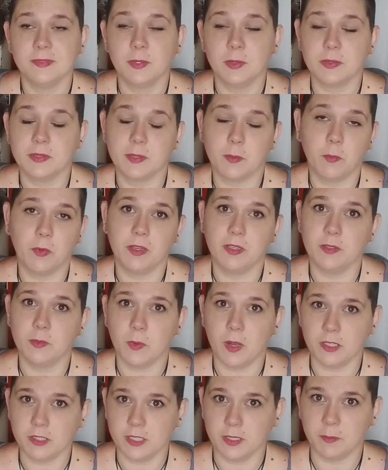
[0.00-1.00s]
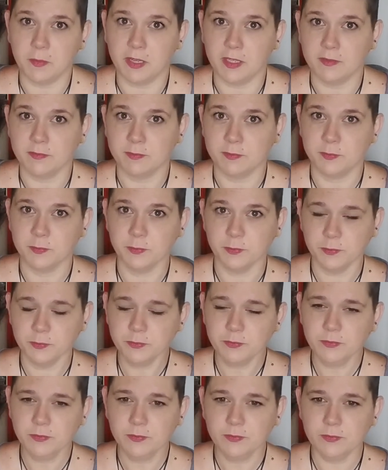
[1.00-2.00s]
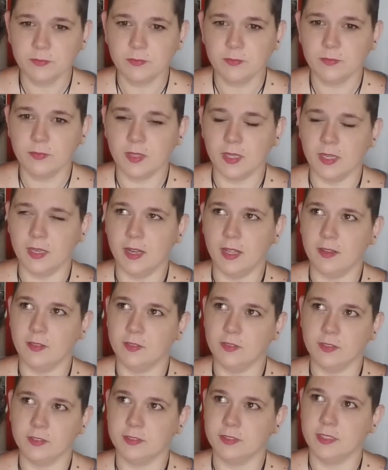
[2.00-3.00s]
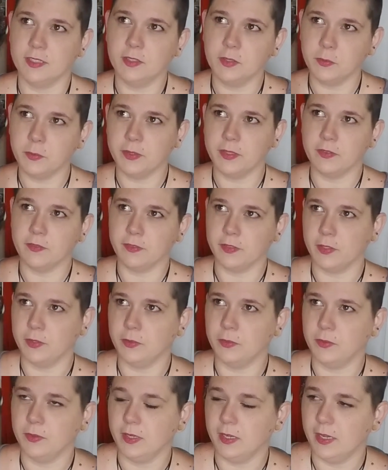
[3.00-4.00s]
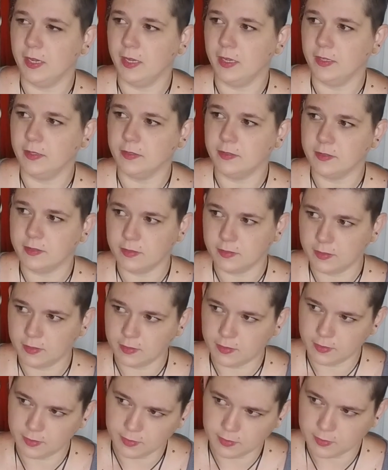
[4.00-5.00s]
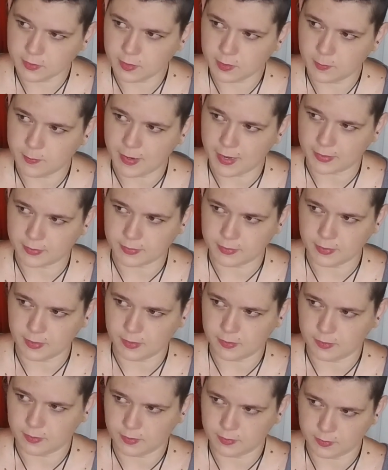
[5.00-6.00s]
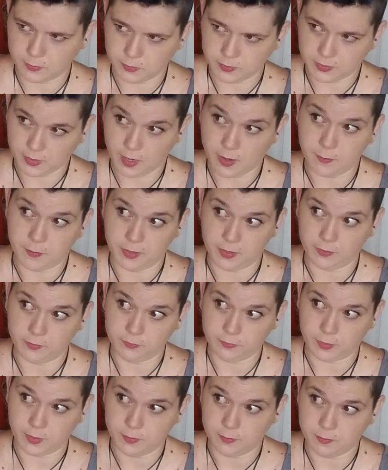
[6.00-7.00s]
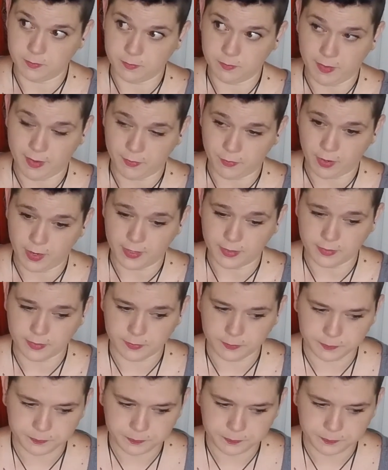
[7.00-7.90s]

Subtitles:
someone is watching me. And I looked in the rear view and into the back seat because it was coming from my right.